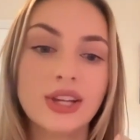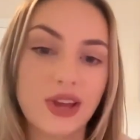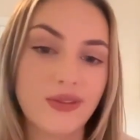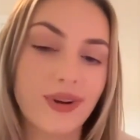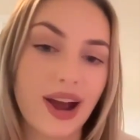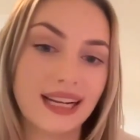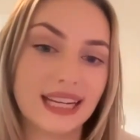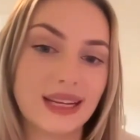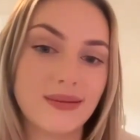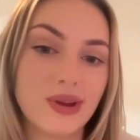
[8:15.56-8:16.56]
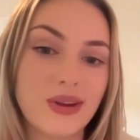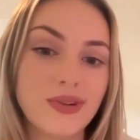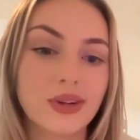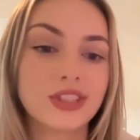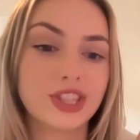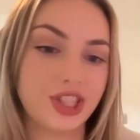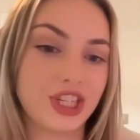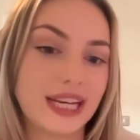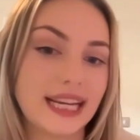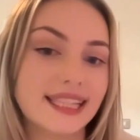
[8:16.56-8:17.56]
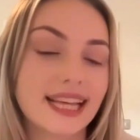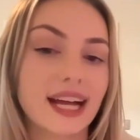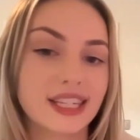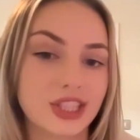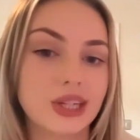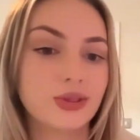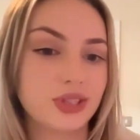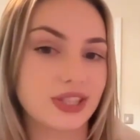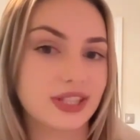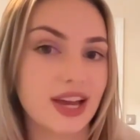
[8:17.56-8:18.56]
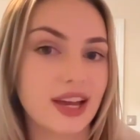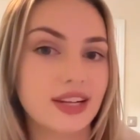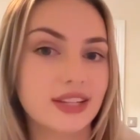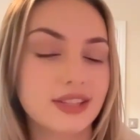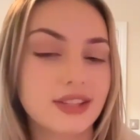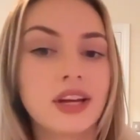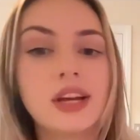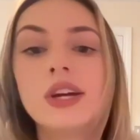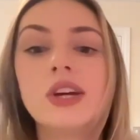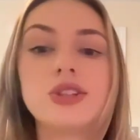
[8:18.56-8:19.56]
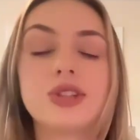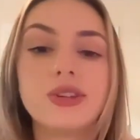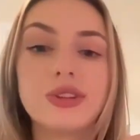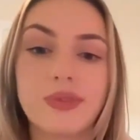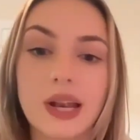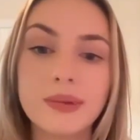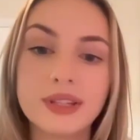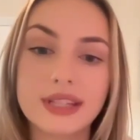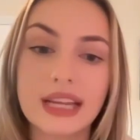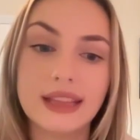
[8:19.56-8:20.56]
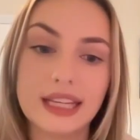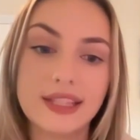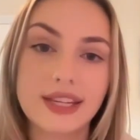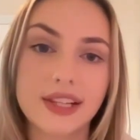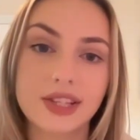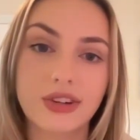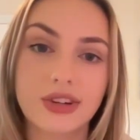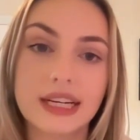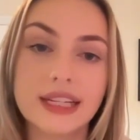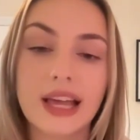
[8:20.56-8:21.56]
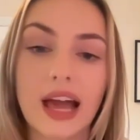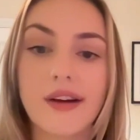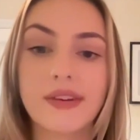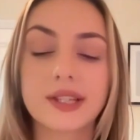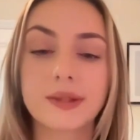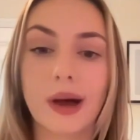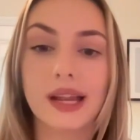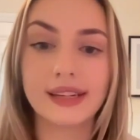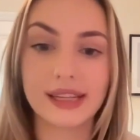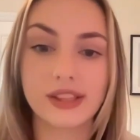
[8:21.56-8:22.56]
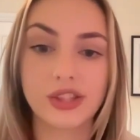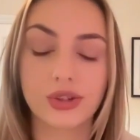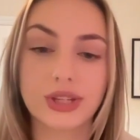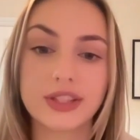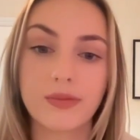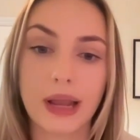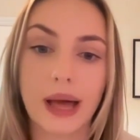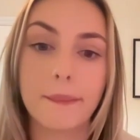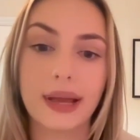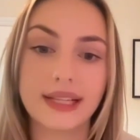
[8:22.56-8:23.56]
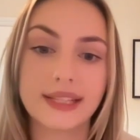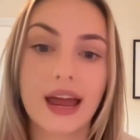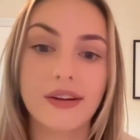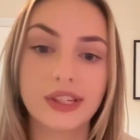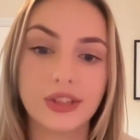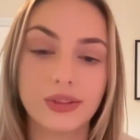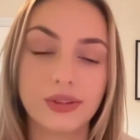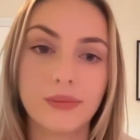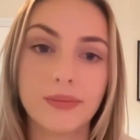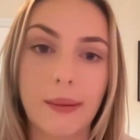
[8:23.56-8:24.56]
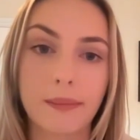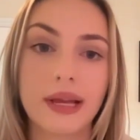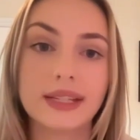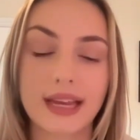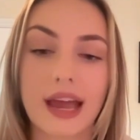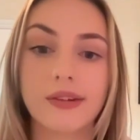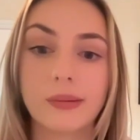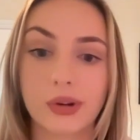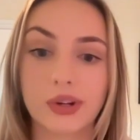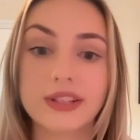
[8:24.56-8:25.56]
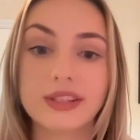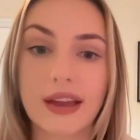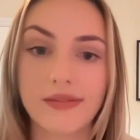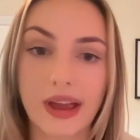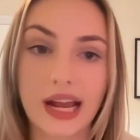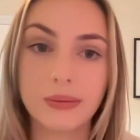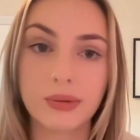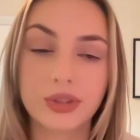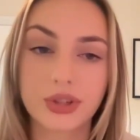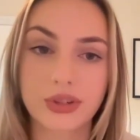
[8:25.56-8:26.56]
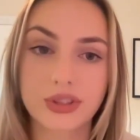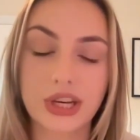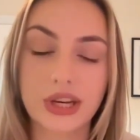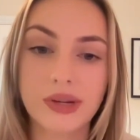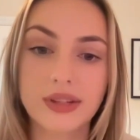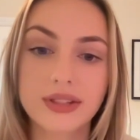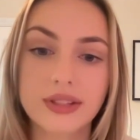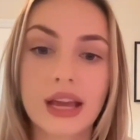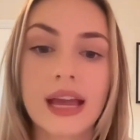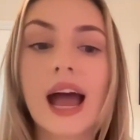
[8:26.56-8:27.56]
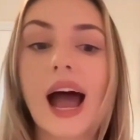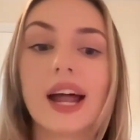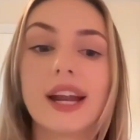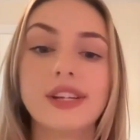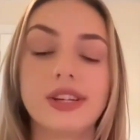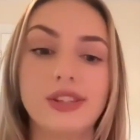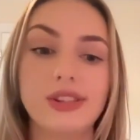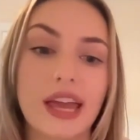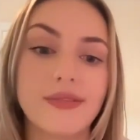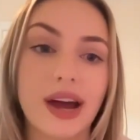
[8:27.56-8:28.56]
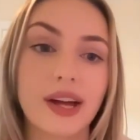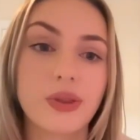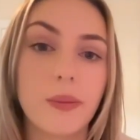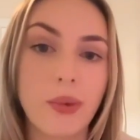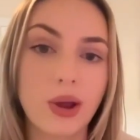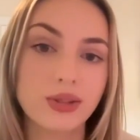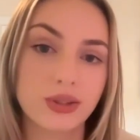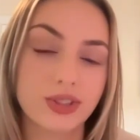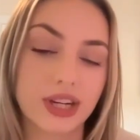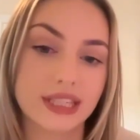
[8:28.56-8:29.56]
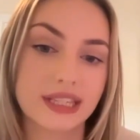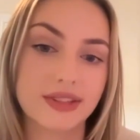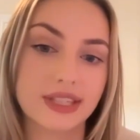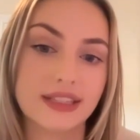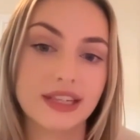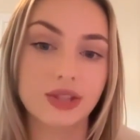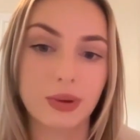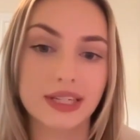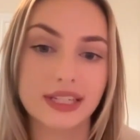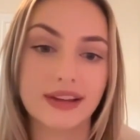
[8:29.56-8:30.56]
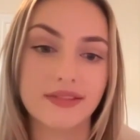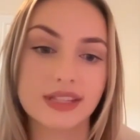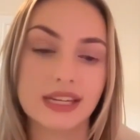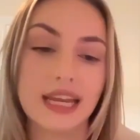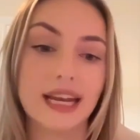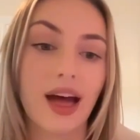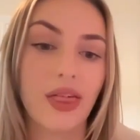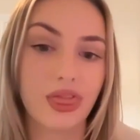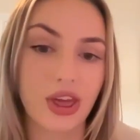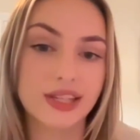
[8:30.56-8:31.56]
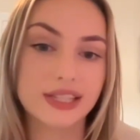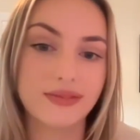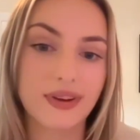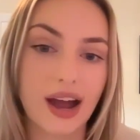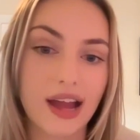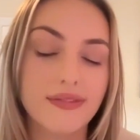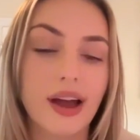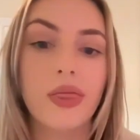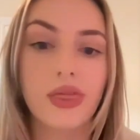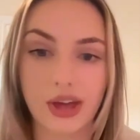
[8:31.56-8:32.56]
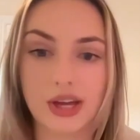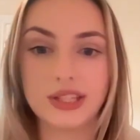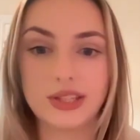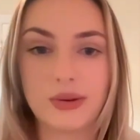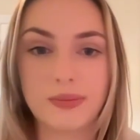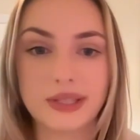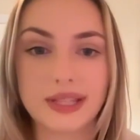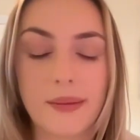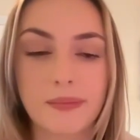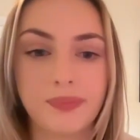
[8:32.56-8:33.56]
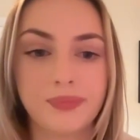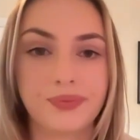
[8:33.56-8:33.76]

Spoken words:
So finally, moving on to cheese and chilled desserts. So developments in these categories have expanded the choice of plant-based dairy products available to consumers. And they've had the most launch activity since 2017 at 35% and 32%.